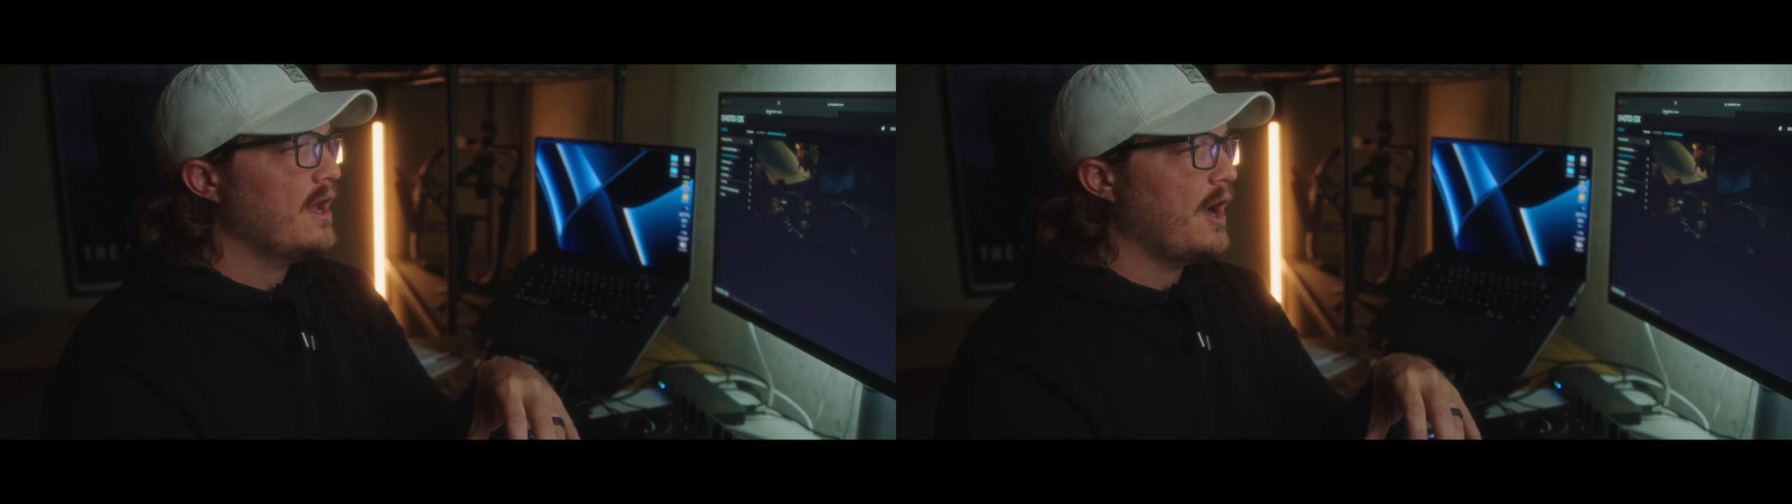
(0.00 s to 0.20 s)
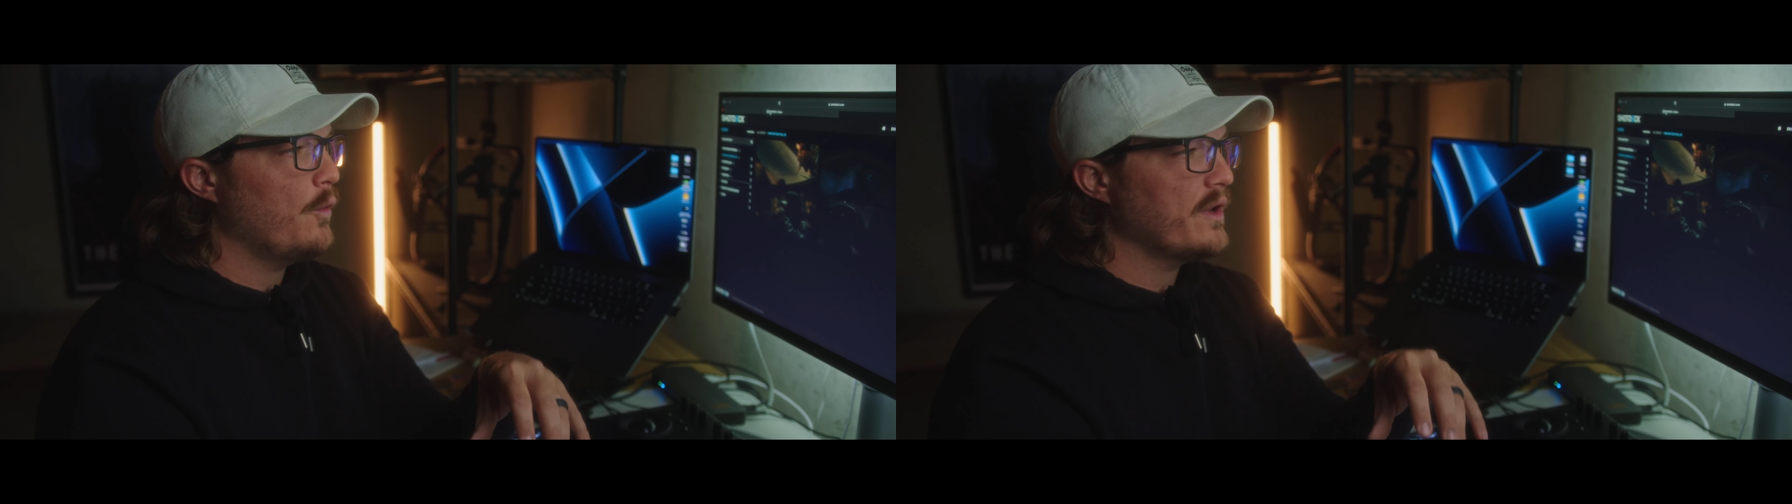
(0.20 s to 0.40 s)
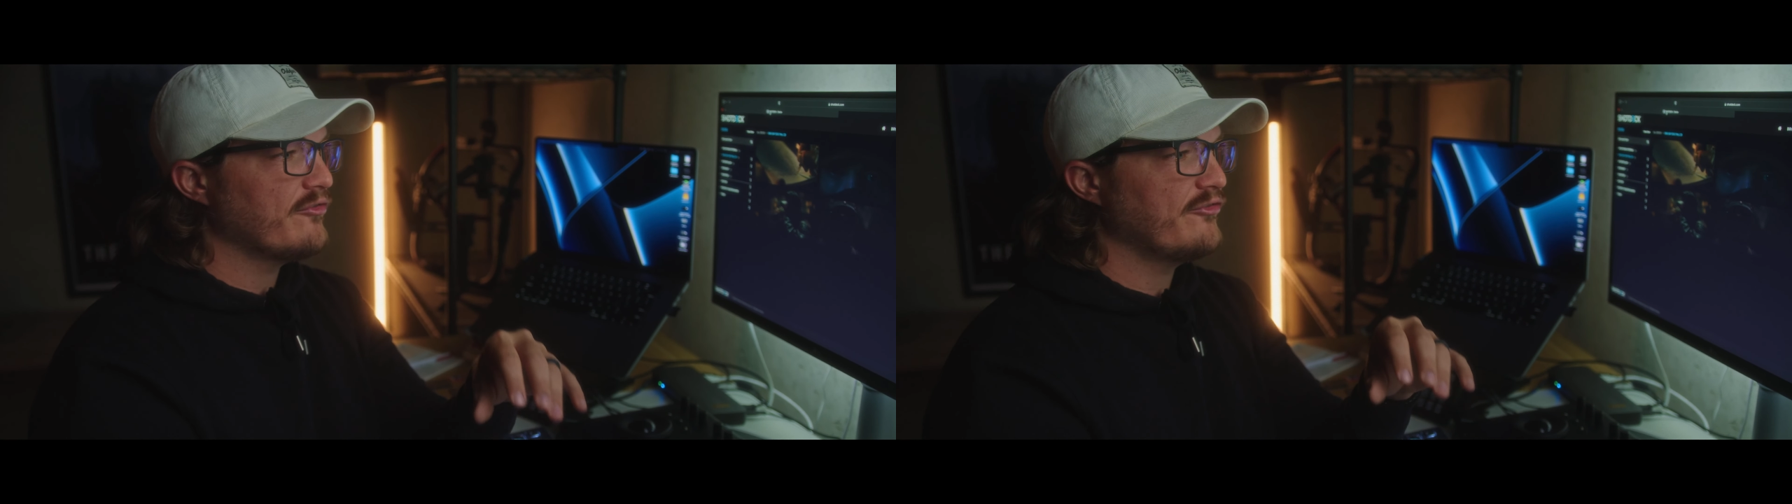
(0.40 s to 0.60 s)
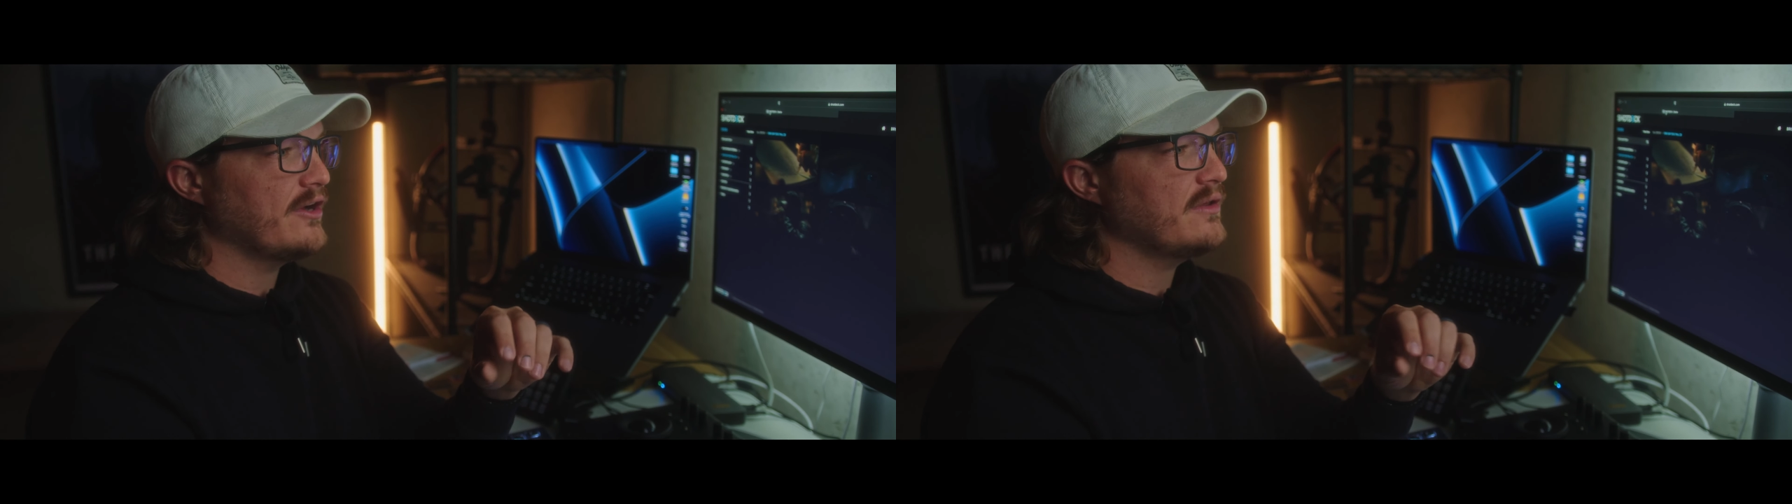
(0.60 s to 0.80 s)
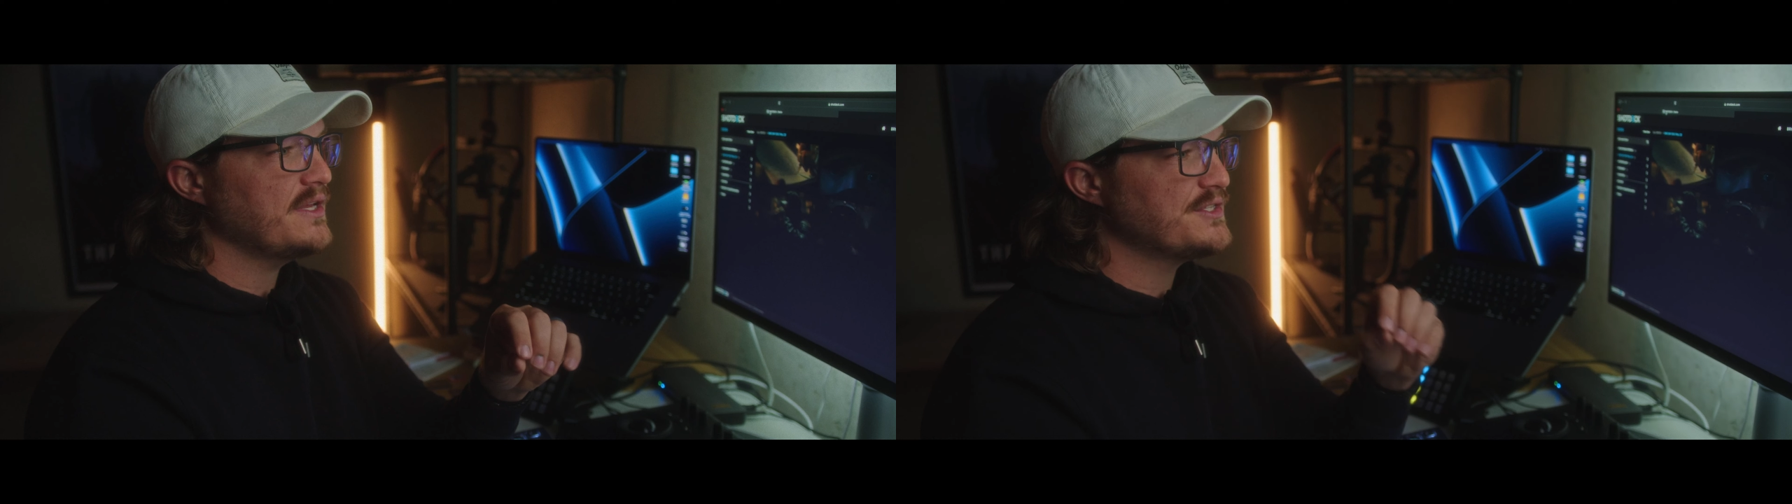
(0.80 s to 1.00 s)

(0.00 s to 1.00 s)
I want a fairly